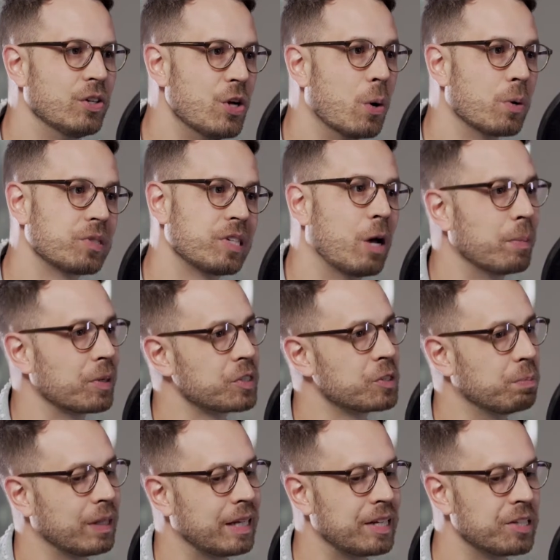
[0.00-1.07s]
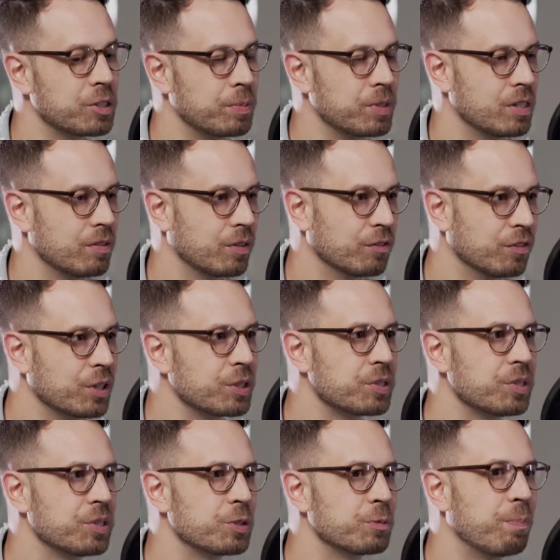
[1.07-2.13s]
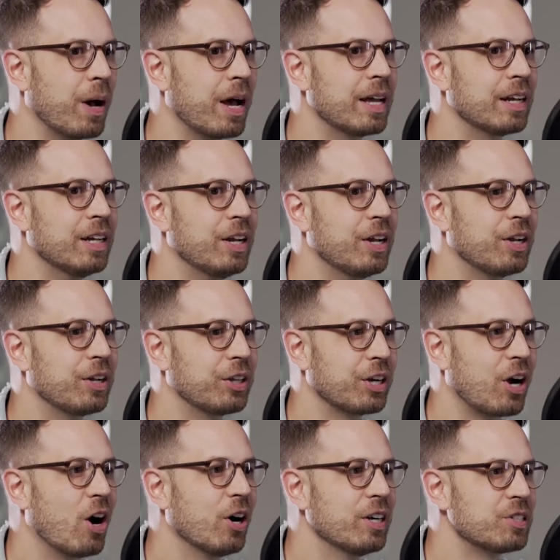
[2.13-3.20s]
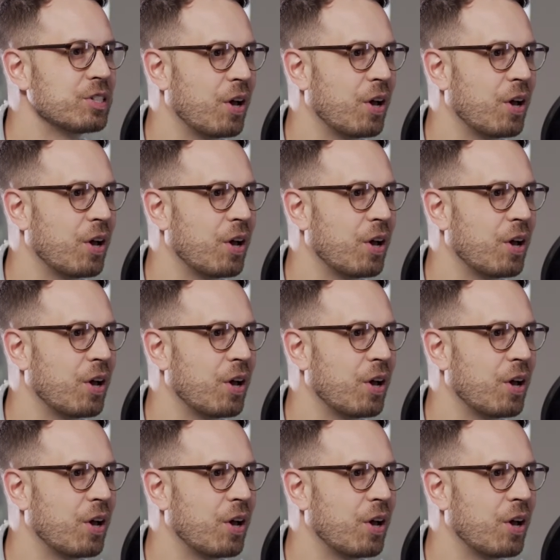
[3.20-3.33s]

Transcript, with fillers: notes to help explain specific verses, but there are a